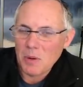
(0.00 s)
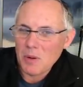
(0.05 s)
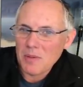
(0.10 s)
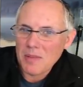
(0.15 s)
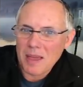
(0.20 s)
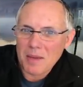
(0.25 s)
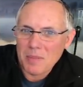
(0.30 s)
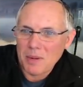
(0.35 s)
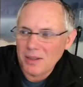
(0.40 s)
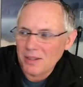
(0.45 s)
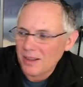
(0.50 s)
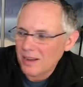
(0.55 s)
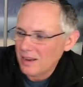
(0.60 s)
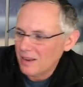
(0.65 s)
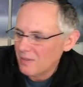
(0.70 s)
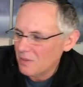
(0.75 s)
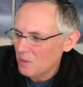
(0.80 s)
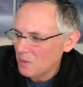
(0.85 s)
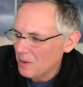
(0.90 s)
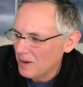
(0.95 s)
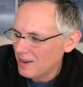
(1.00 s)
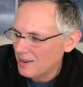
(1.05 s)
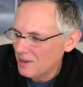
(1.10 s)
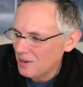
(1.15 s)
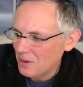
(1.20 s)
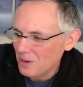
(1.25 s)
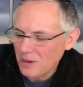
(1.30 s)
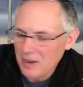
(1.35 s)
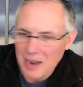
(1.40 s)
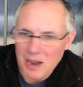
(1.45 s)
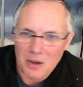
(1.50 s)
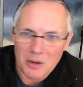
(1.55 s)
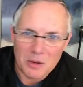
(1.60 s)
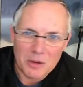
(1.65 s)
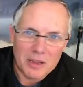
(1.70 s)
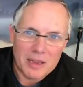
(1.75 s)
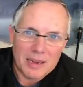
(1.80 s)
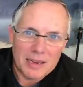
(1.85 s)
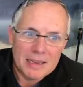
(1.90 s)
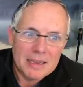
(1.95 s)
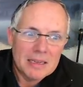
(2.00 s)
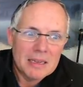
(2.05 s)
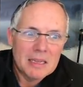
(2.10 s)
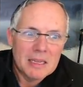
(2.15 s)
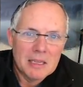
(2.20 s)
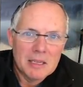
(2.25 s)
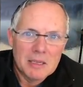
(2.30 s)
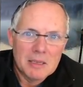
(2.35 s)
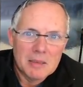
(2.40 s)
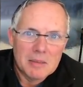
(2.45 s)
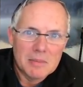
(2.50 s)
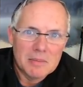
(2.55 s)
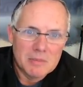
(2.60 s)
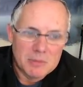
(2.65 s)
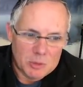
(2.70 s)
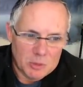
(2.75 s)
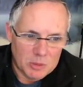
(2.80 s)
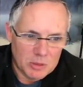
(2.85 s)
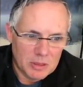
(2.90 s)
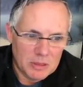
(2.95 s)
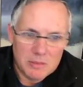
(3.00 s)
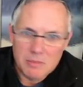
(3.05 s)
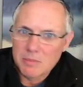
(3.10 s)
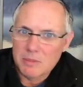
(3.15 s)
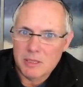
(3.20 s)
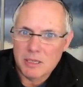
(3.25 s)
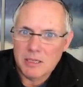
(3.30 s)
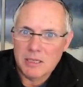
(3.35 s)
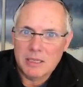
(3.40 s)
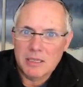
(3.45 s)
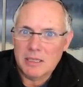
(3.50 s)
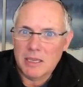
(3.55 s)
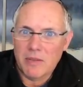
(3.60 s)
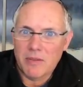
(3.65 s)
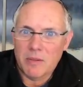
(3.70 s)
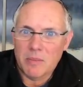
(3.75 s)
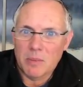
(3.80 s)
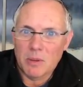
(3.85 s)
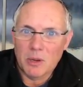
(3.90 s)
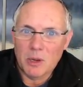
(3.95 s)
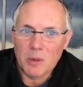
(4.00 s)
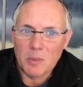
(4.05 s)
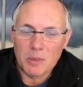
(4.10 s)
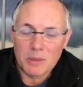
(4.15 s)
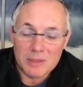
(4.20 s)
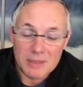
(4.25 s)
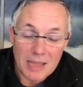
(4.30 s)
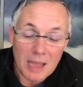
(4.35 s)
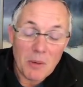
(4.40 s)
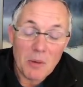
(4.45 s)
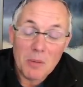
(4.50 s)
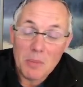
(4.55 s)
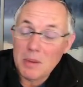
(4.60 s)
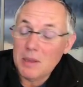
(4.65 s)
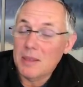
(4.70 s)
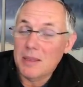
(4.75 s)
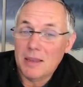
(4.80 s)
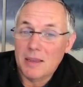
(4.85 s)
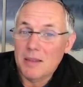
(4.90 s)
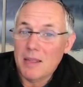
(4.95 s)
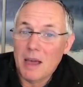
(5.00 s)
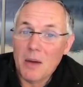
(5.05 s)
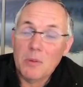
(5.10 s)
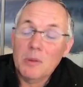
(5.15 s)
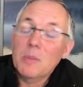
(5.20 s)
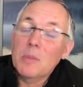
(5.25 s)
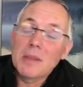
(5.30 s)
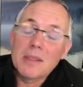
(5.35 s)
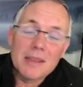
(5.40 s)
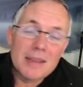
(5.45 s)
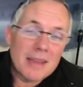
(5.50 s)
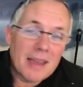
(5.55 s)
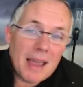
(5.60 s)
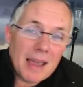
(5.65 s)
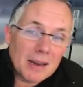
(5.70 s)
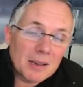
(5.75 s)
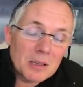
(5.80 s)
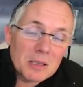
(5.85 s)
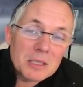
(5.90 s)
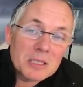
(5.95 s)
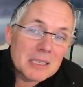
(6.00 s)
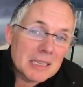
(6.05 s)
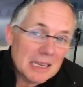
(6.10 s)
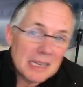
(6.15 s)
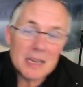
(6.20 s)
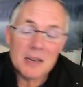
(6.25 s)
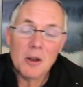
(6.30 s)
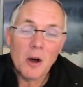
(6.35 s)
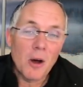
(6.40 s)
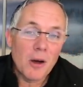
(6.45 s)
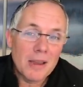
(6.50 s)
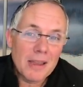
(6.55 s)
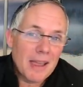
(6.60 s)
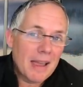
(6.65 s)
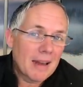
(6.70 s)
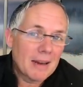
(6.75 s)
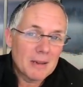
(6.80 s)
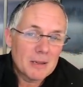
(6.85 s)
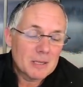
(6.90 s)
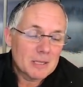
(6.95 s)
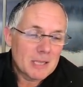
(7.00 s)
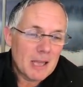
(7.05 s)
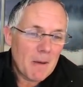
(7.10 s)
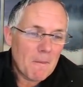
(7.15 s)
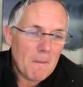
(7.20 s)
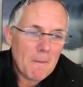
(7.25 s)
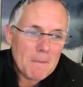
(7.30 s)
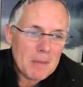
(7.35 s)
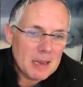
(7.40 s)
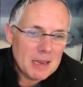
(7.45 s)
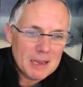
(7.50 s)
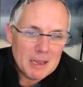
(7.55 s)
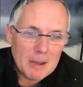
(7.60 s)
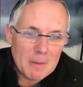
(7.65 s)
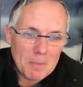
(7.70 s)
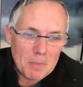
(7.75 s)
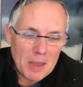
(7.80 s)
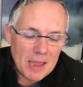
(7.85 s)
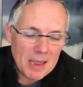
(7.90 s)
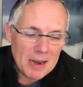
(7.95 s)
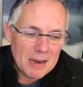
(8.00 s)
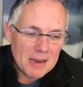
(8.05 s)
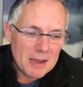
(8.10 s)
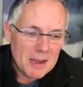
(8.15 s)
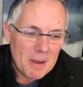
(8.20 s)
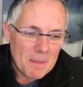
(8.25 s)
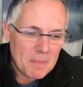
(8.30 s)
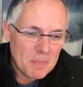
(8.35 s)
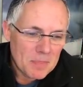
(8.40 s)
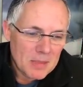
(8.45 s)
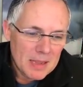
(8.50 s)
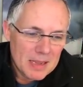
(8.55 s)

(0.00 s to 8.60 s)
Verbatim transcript: What would that be like if you went into your account and you're like, it's really 67 billion percent? That would be the that would be the catalyst to end all catalysts. That would be it. And um,